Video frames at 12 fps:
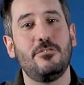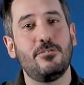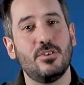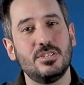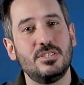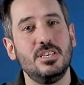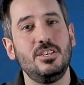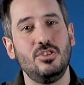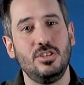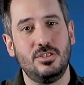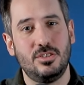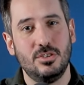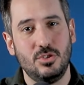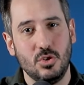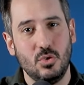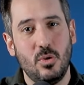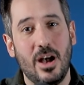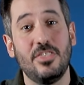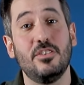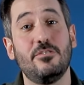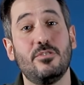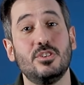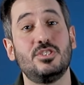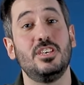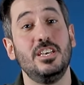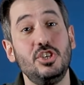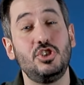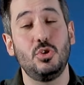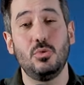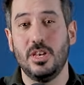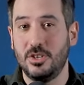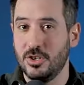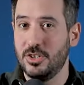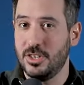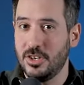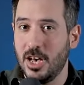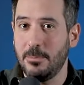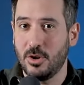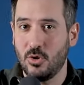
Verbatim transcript: The first thing you need to do and the first issue that you're going to come